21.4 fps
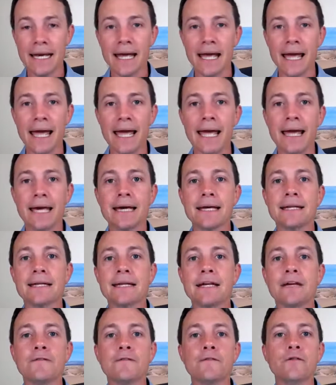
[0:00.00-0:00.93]
And
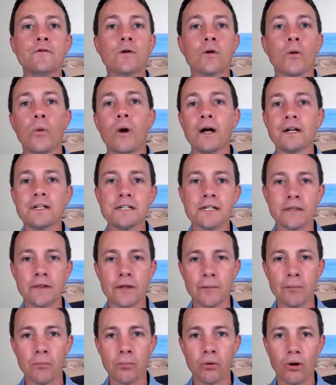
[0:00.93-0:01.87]
if you are watching
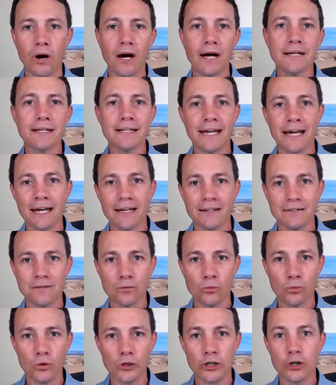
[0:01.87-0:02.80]
the broadcast
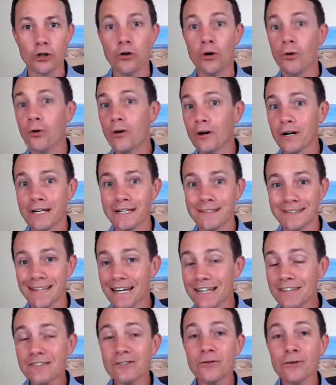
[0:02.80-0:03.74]
recording,
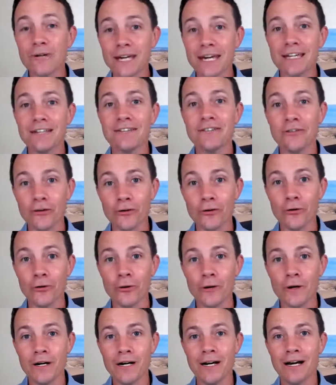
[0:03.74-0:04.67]
that's okay
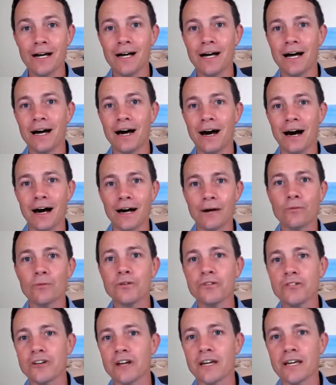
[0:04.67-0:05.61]
too. I will
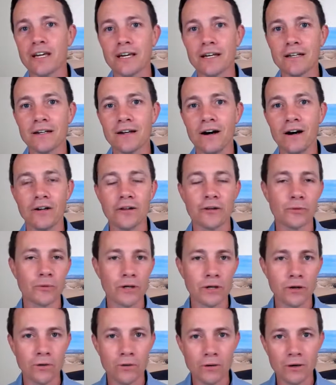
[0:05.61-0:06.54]
check in on the
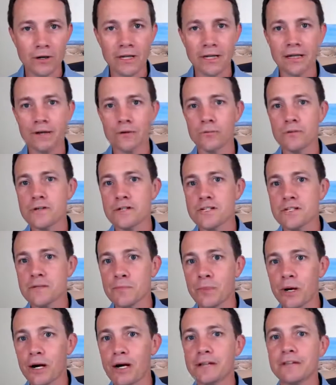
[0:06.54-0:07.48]
recording,
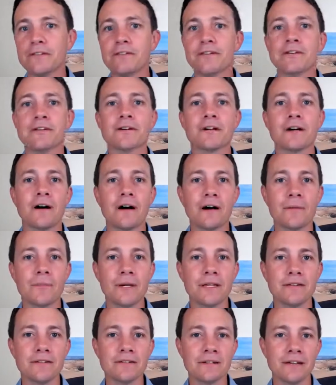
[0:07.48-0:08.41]
respond to your
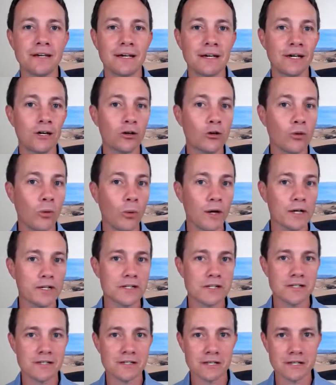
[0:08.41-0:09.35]
comments,
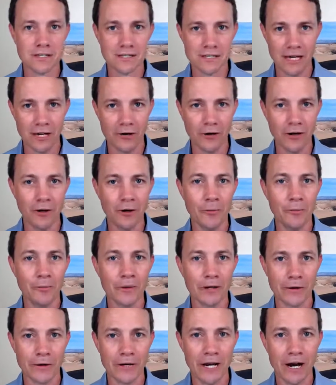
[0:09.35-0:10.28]
questions, etc.
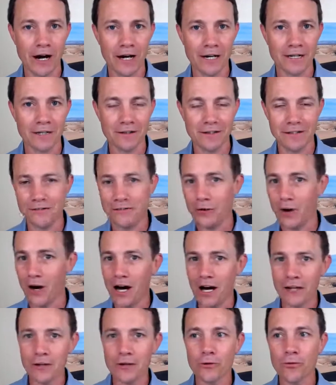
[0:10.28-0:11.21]
periodically. So
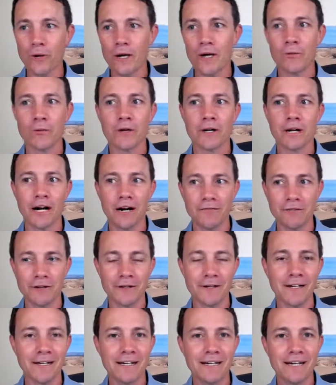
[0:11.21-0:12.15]
either way, we're covered.
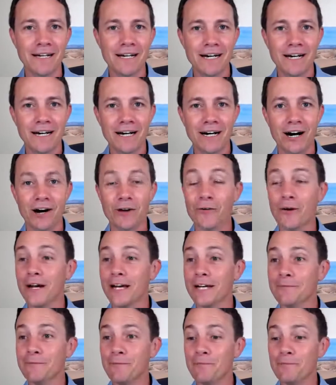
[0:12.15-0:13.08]
All
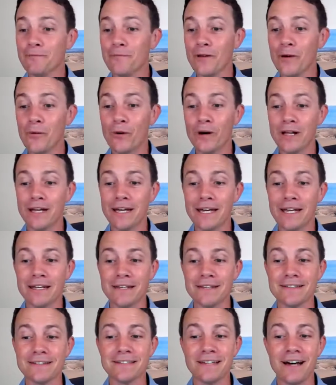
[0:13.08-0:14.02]
right. Well, it
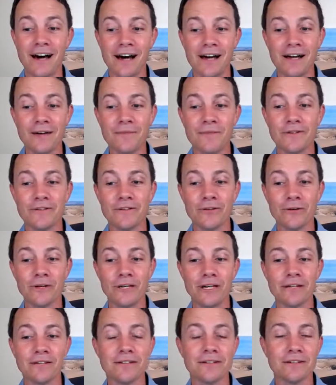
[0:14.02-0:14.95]
is time to
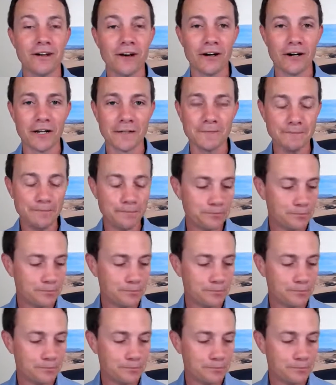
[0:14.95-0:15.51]
get started.